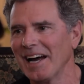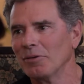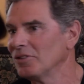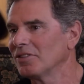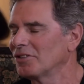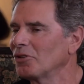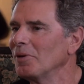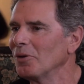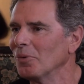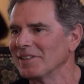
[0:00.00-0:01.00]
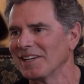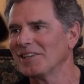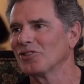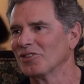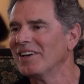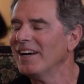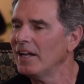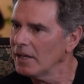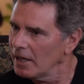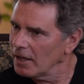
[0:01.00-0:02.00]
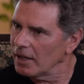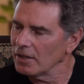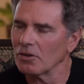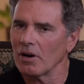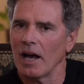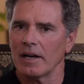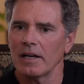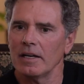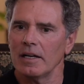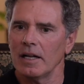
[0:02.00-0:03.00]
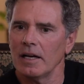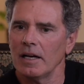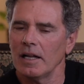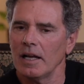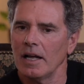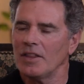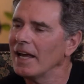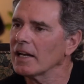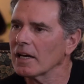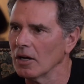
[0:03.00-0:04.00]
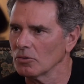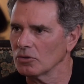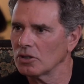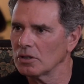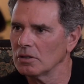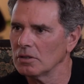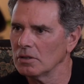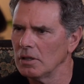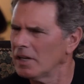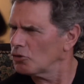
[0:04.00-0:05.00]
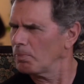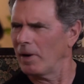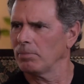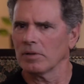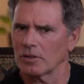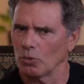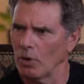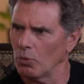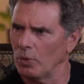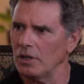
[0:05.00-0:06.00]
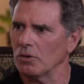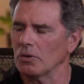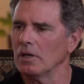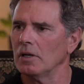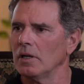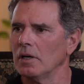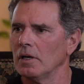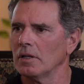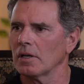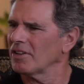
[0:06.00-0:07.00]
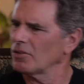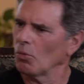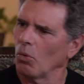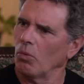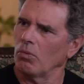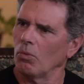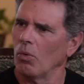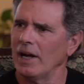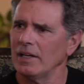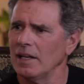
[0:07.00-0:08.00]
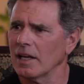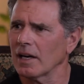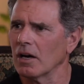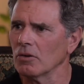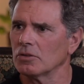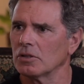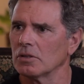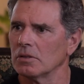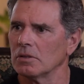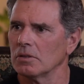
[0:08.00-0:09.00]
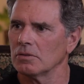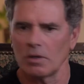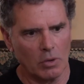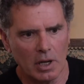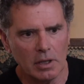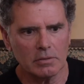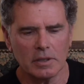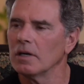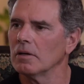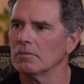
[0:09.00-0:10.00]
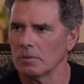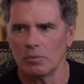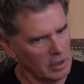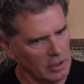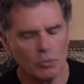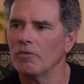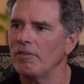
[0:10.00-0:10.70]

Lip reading: I always say, show me the one that isn't. Right. And they're on it. And they get a coach. Right. And it's public, the way we do it. They're going to say, well, why'd he get a coach? Right. Say, well, we're going to